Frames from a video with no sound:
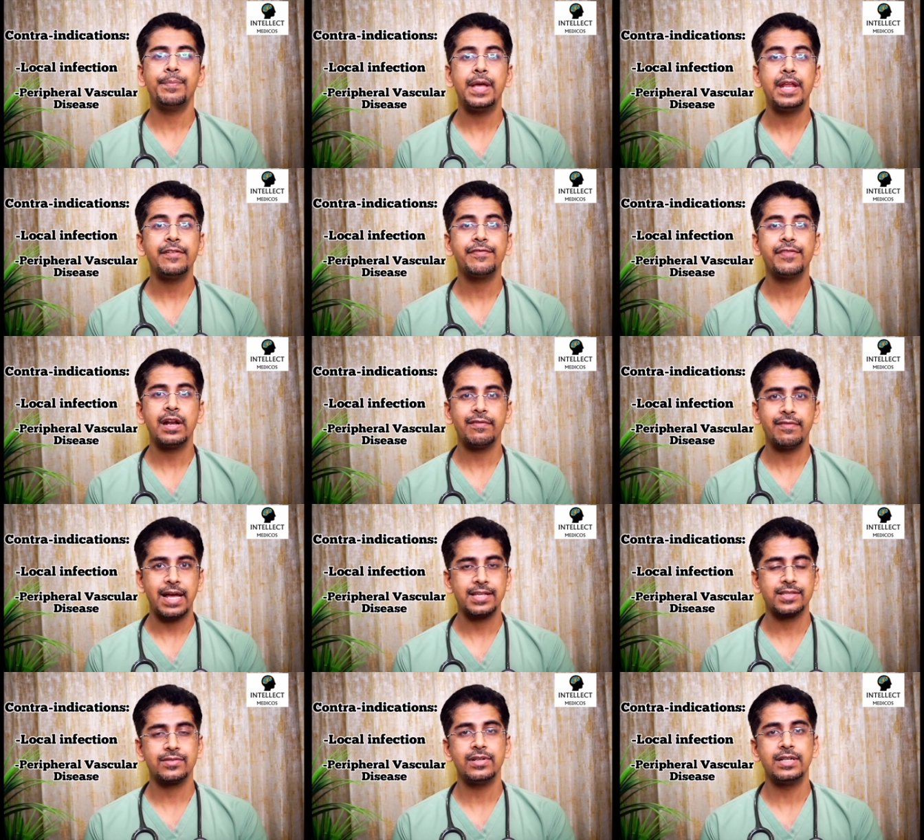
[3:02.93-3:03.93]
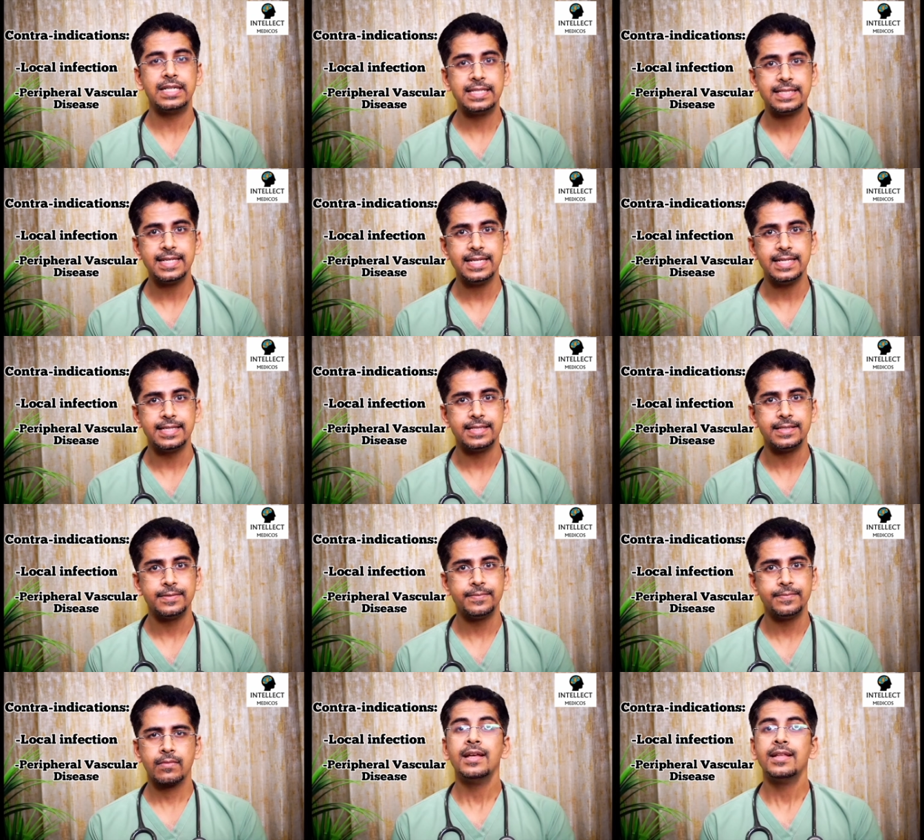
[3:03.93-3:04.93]
peripheral vascular disease.
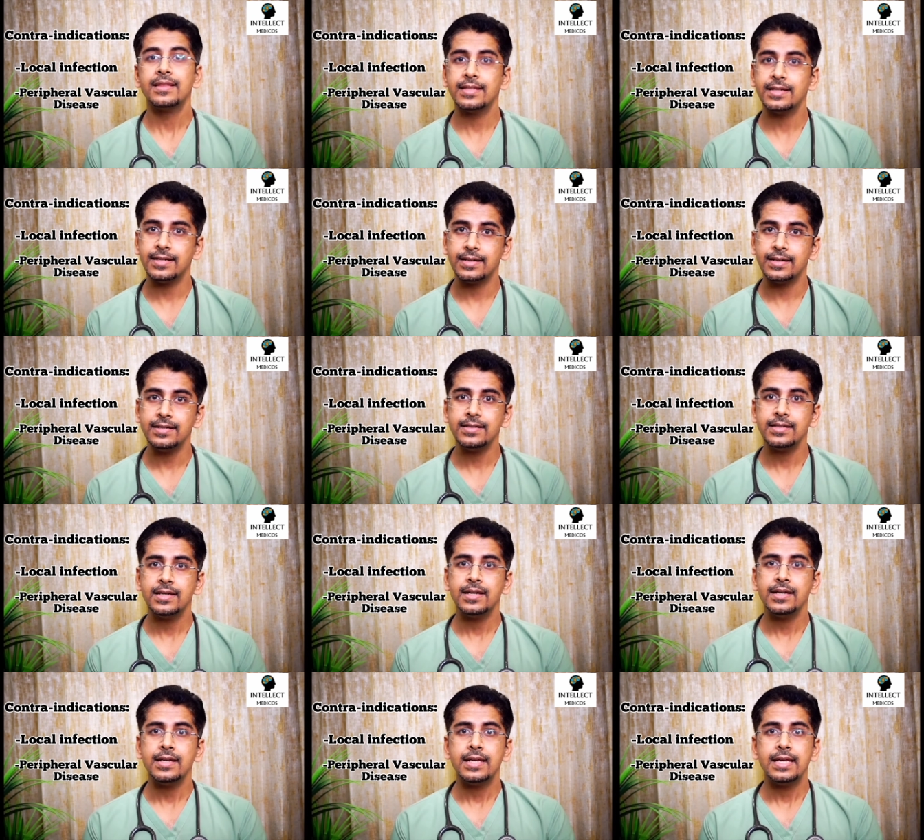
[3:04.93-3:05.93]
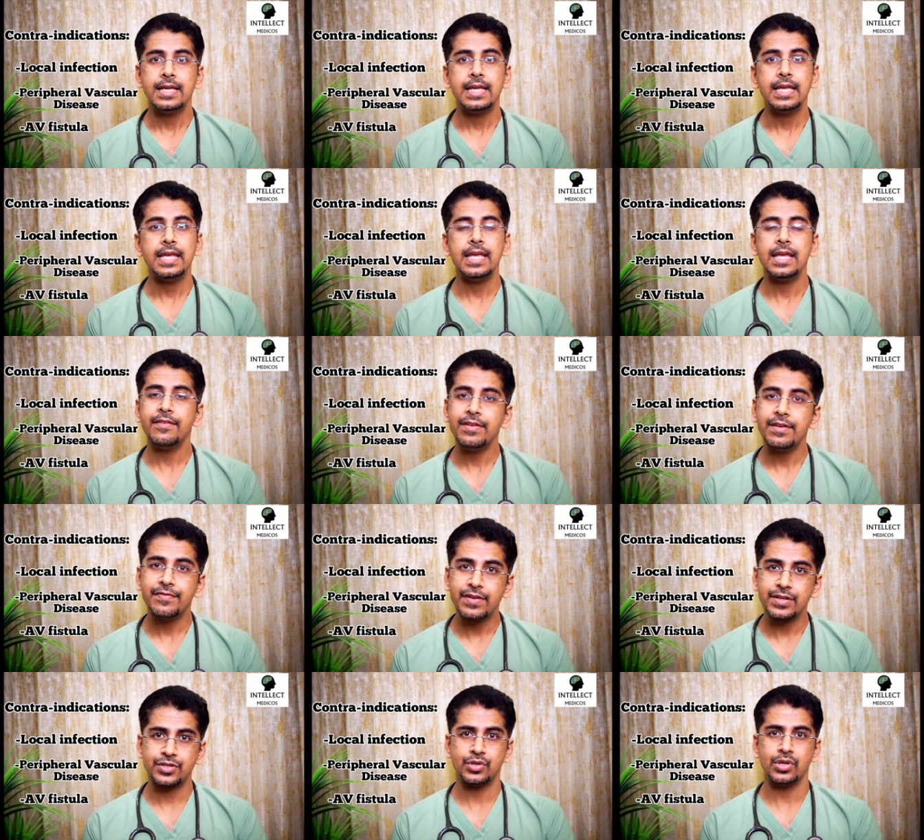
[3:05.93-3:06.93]
Third, AV
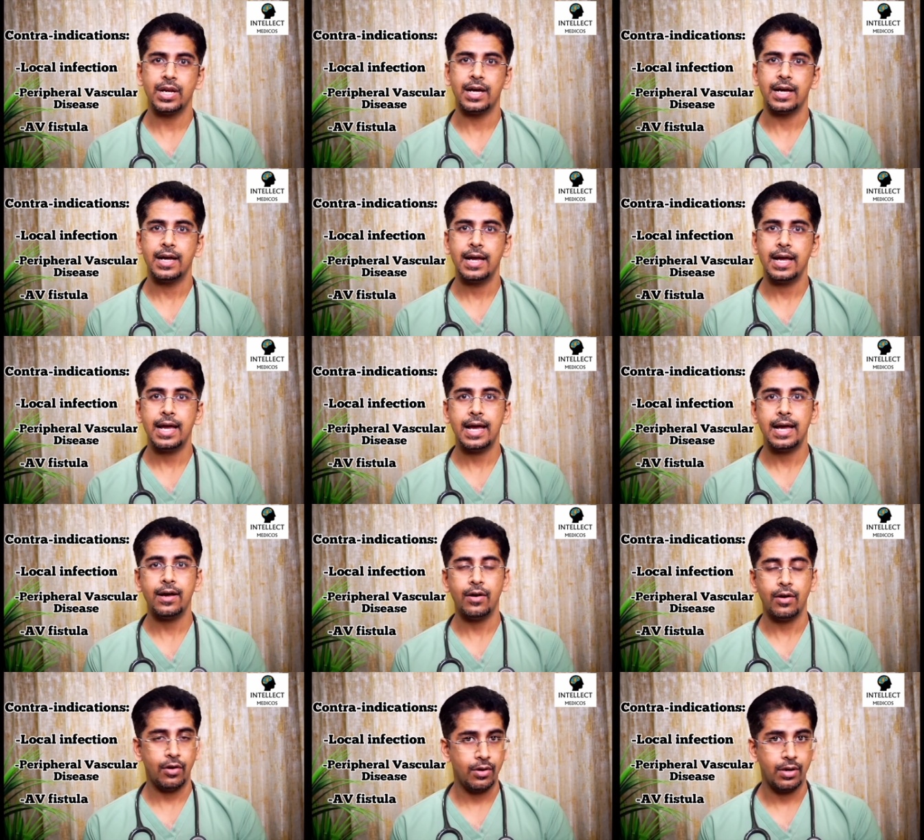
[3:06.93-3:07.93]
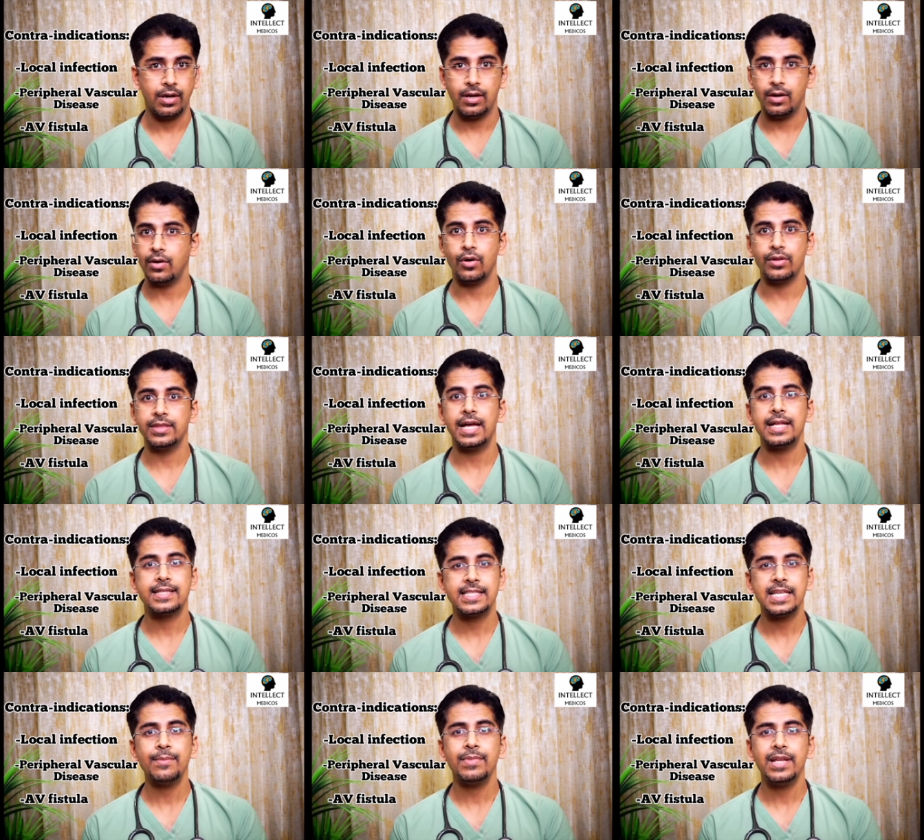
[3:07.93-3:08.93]
fistula on, on that
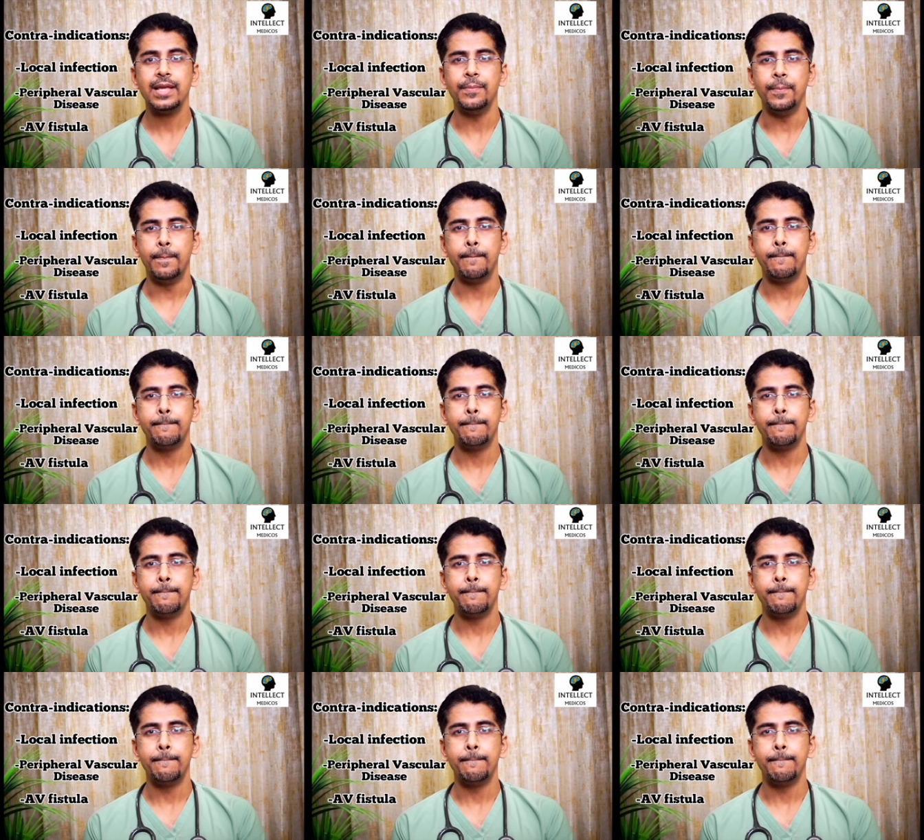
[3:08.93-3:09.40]
same limb.